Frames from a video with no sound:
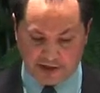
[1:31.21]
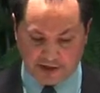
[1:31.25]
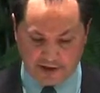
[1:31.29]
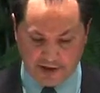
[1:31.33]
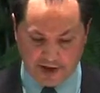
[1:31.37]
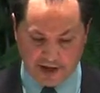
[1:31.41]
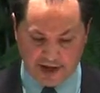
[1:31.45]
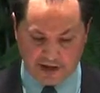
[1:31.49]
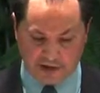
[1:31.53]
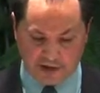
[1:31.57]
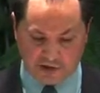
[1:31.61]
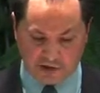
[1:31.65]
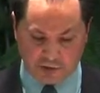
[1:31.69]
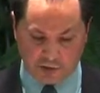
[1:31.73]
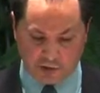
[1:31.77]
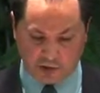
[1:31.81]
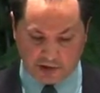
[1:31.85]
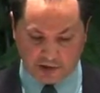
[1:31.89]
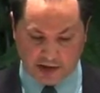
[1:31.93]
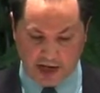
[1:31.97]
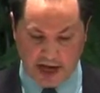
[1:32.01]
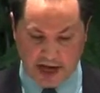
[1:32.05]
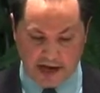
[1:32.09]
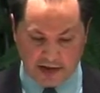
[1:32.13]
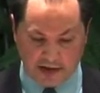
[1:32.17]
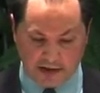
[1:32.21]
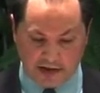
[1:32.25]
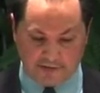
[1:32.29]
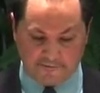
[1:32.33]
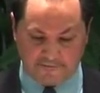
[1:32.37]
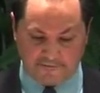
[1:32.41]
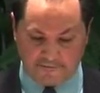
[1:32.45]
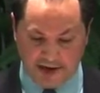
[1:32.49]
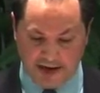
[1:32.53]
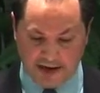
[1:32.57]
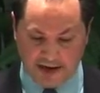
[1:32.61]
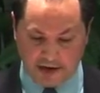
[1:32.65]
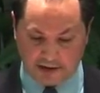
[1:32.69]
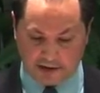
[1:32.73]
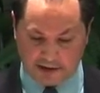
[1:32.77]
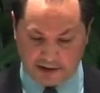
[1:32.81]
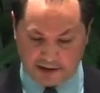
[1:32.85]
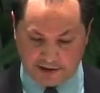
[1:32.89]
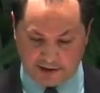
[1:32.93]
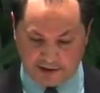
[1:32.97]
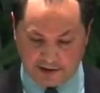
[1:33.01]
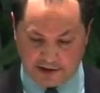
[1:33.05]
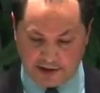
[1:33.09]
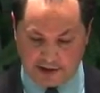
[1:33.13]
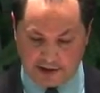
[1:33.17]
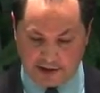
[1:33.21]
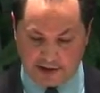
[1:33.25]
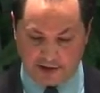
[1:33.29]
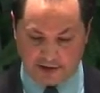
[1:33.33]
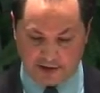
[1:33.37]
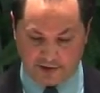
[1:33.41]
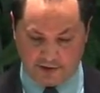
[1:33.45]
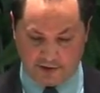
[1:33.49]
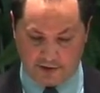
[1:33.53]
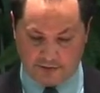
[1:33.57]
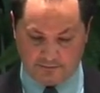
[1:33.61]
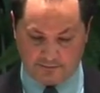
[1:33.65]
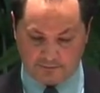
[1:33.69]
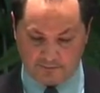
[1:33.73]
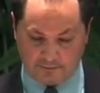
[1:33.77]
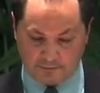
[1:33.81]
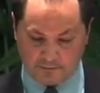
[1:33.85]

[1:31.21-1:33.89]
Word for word: things will not avail anything either.